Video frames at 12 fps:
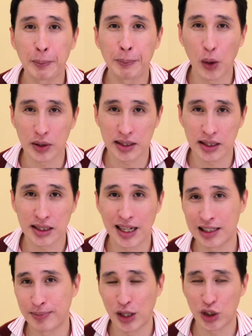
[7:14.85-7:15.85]
bossy,
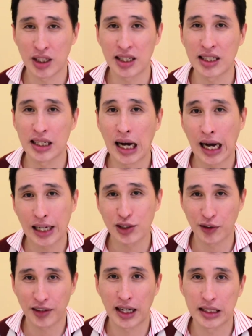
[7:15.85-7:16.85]
especially in the eyes
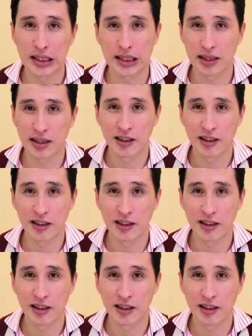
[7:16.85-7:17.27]
of others.